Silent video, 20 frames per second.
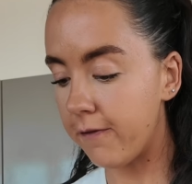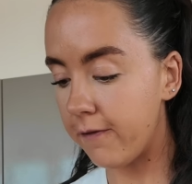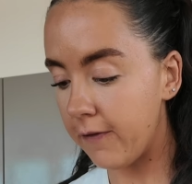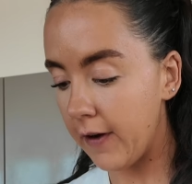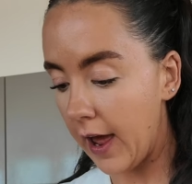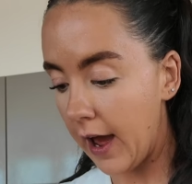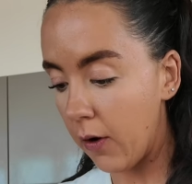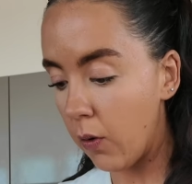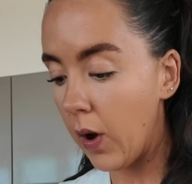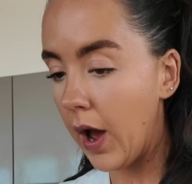
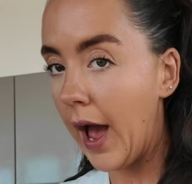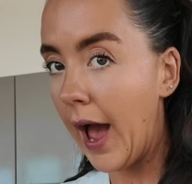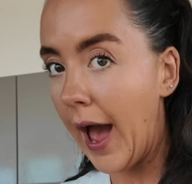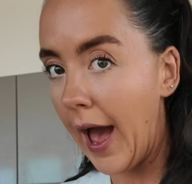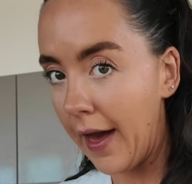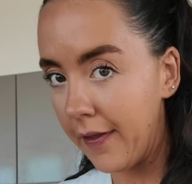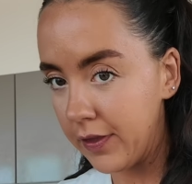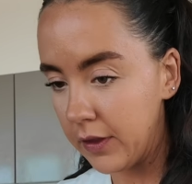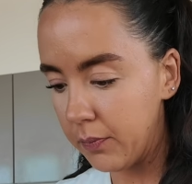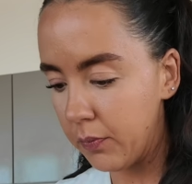flour
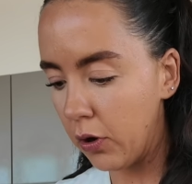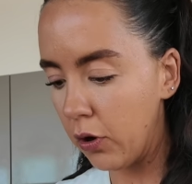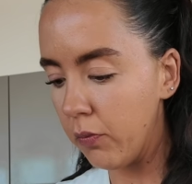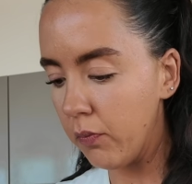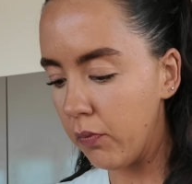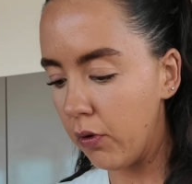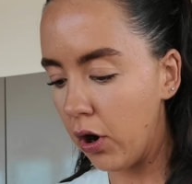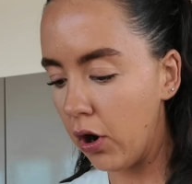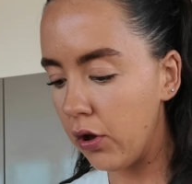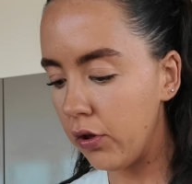and the
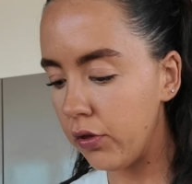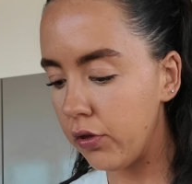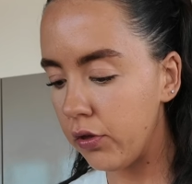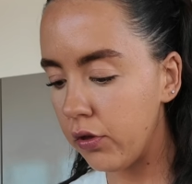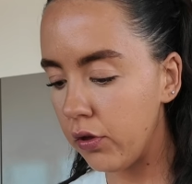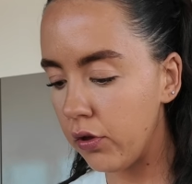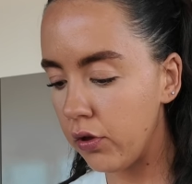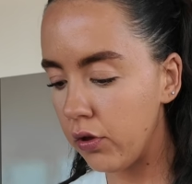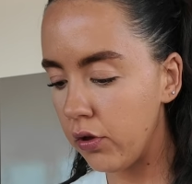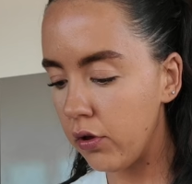bone
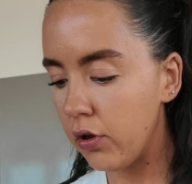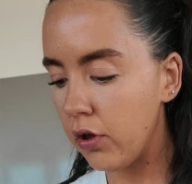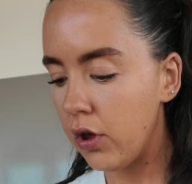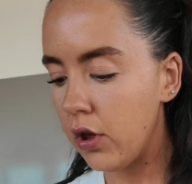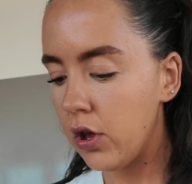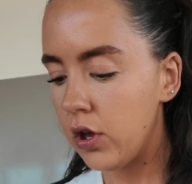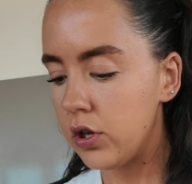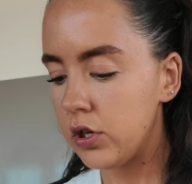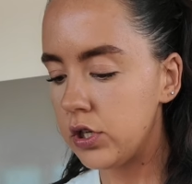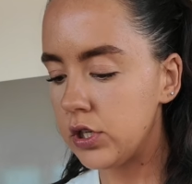broth.
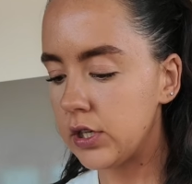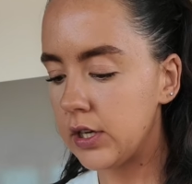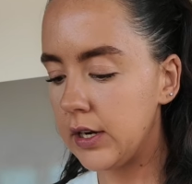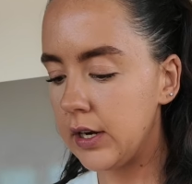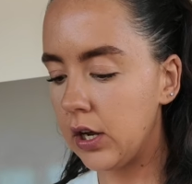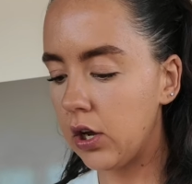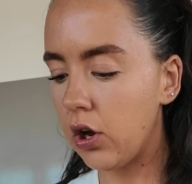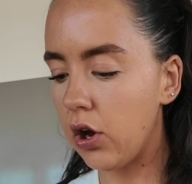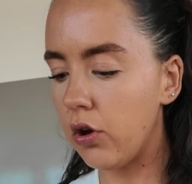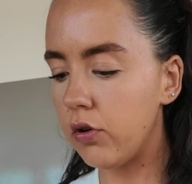Just
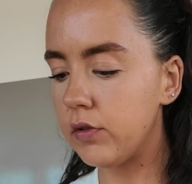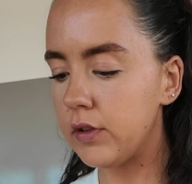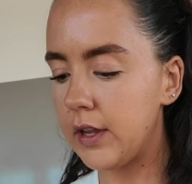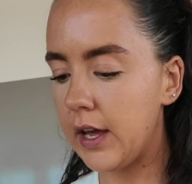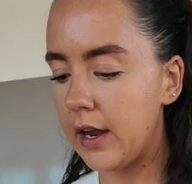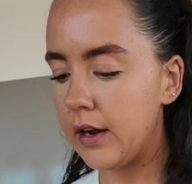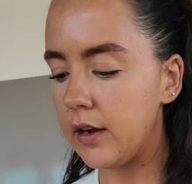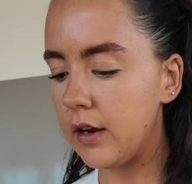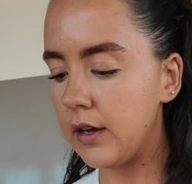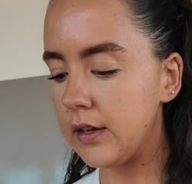gonna coat
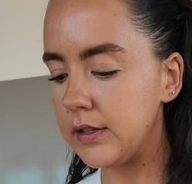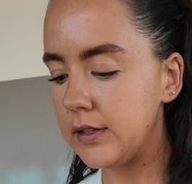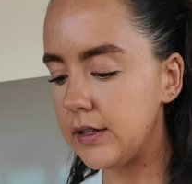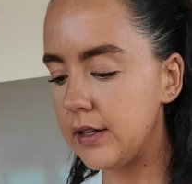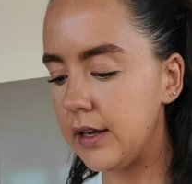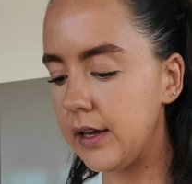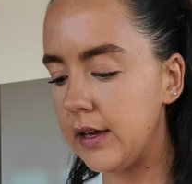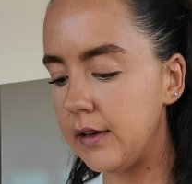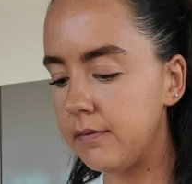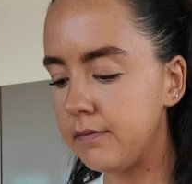that
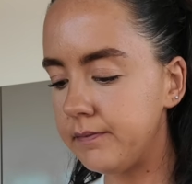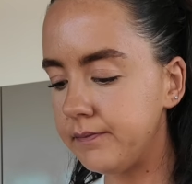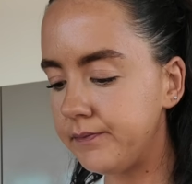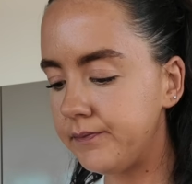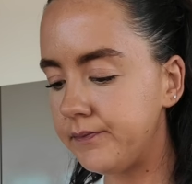nicely.